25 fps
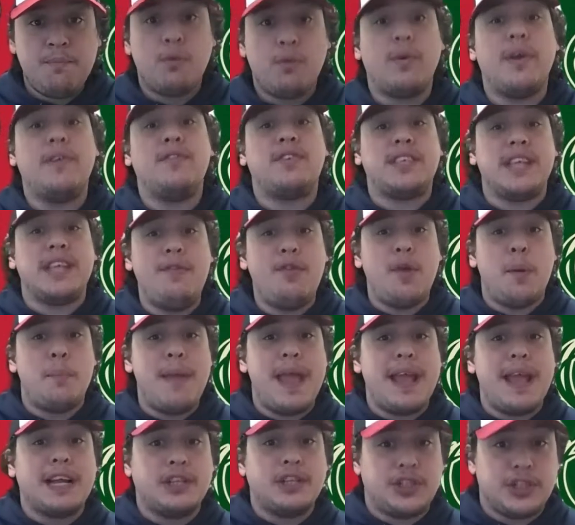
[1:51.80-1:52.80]
We've seen them
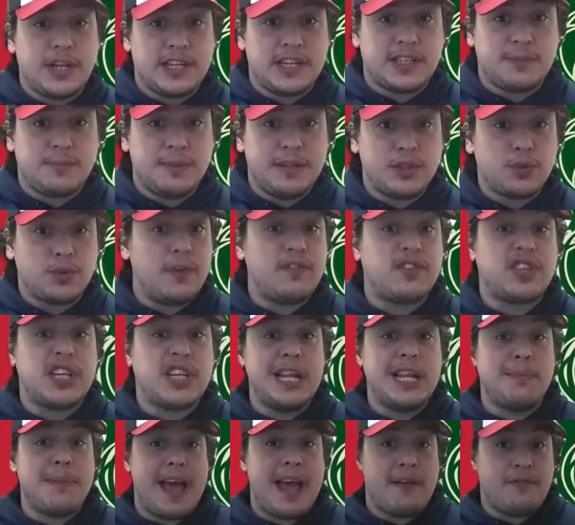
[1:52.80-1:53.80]
make adjustments. We've
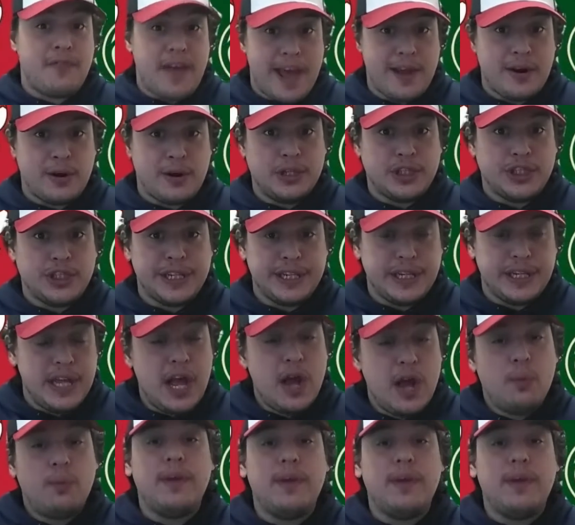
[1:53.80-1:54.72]
seen them have energy.